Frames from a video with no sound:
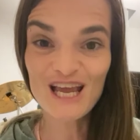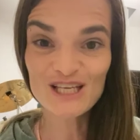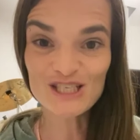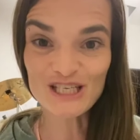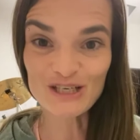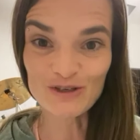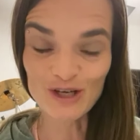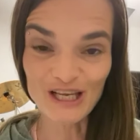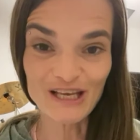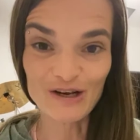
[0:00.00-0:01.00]

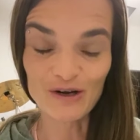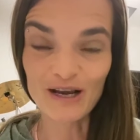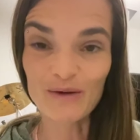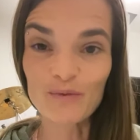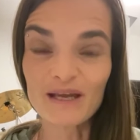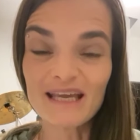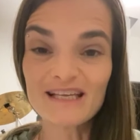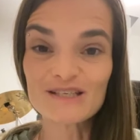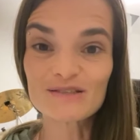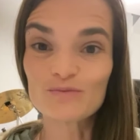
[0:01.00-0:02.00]
cheerleader, and we
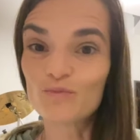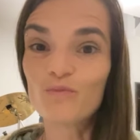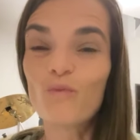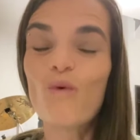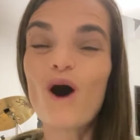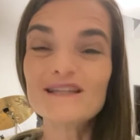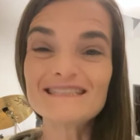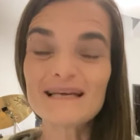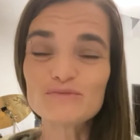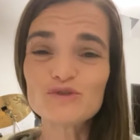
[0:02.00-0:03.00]
just want
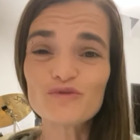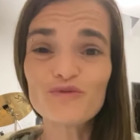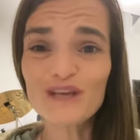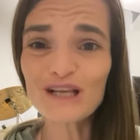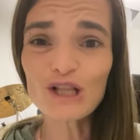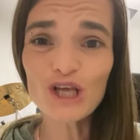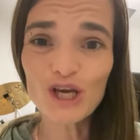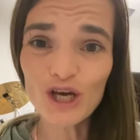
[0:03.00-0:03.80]
them to feel good